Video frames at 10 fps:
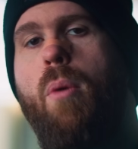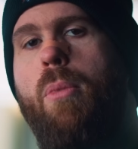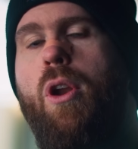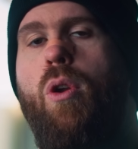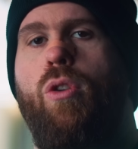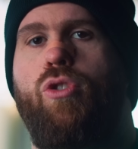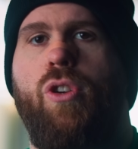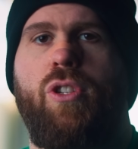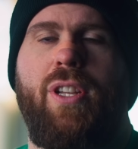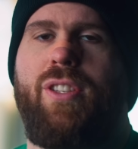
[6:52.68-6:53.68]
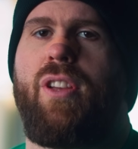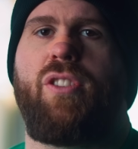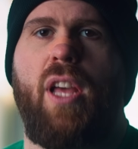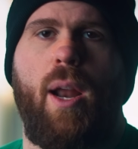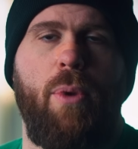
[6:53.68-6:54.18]
But in all seriousness,
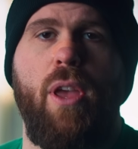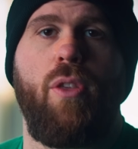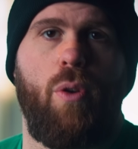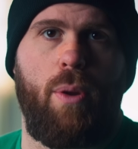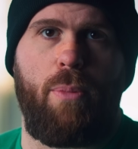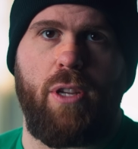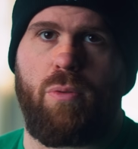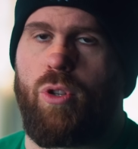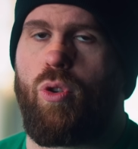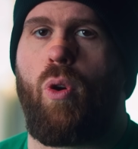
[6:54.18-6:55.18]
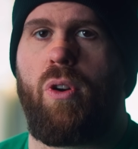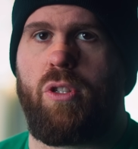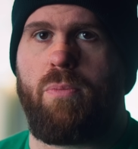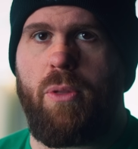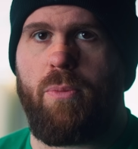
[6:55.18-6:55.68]
set up either on a bench press or a
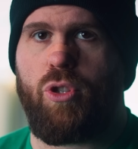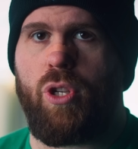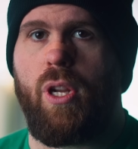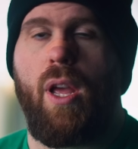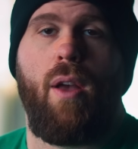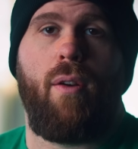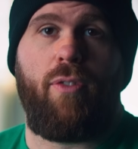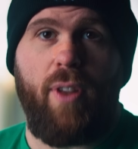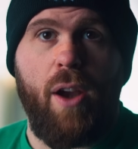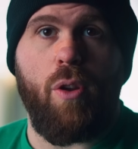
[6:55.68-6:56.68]
Smith machine. Flare